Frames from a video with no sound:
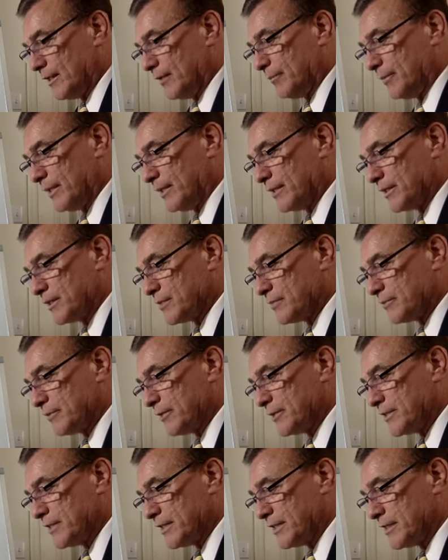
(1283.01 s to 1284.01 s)
because
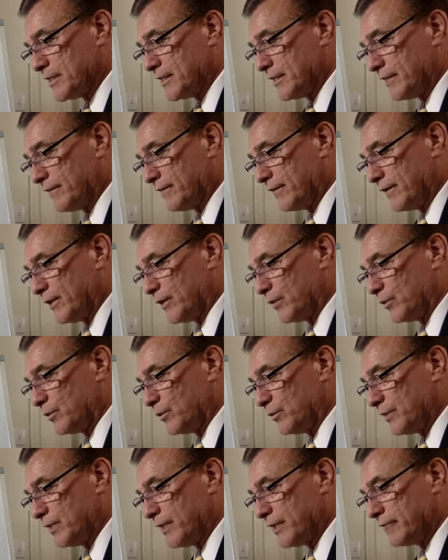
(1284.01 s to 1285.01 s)
processing further will
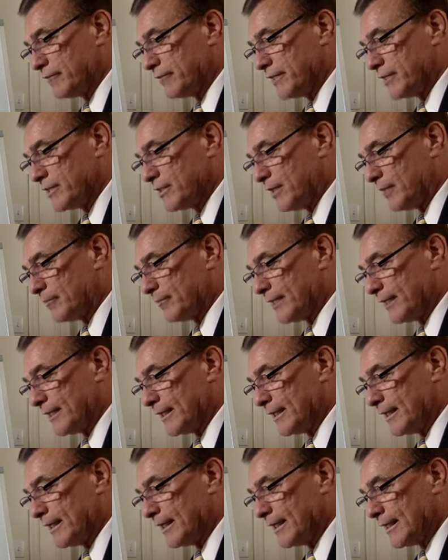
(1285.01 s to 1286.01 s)
decrease
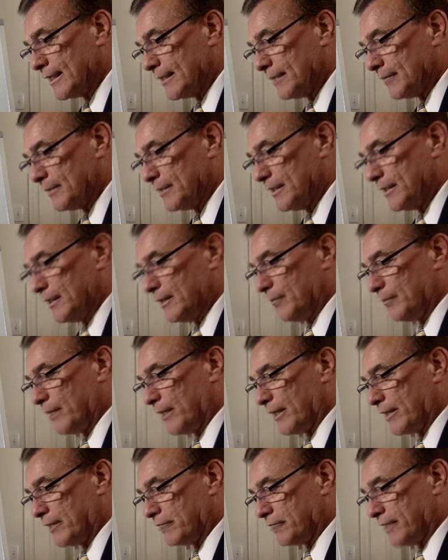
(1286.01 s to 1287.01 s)
operating income
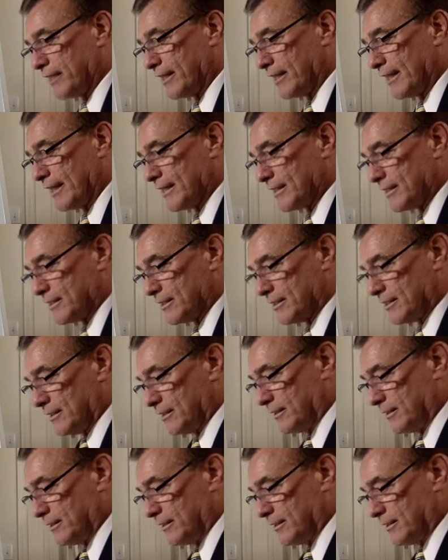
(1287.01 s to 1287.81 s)
by $3,000.